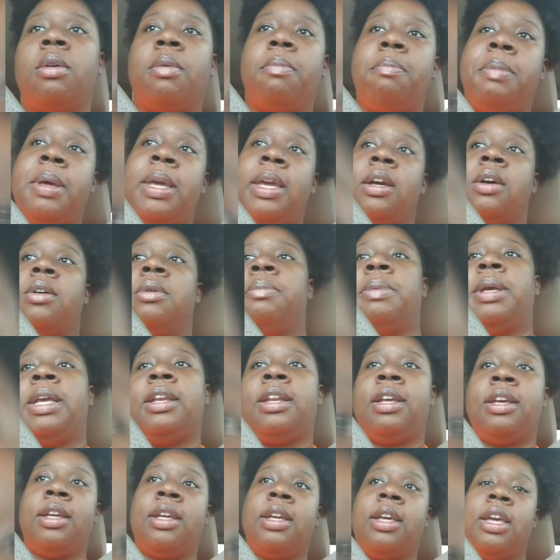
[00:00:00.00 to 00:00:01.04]
be
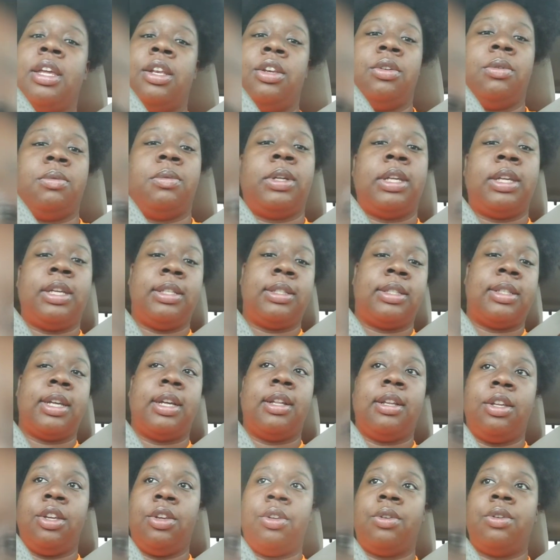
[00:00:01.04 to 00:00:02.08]
obedient and do what he's
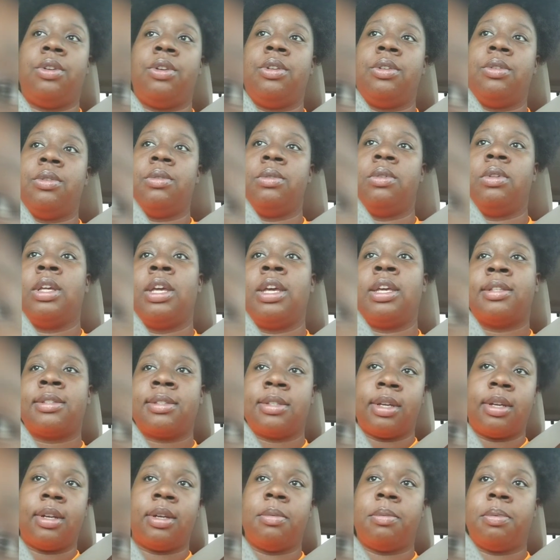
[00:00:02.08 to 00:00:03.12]
telling you to do, he's
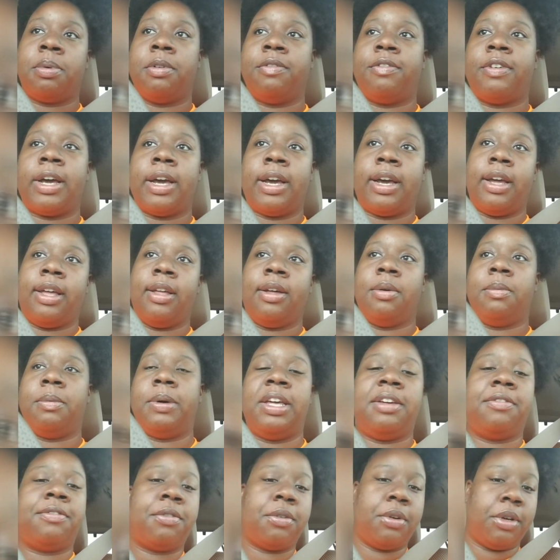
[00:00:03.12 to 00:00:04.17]
going to provide a
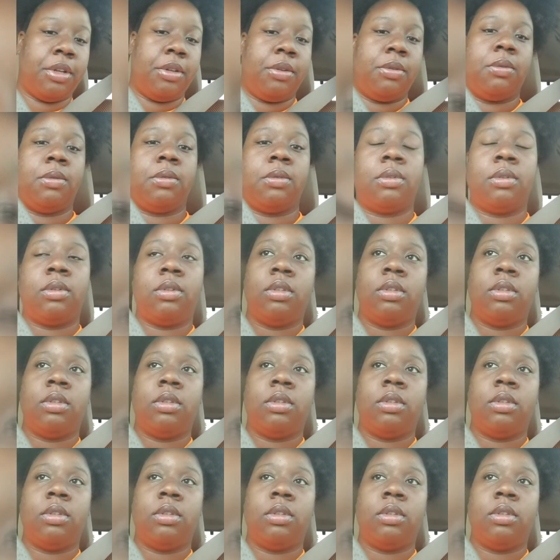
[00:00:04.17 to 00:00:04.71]
way for you.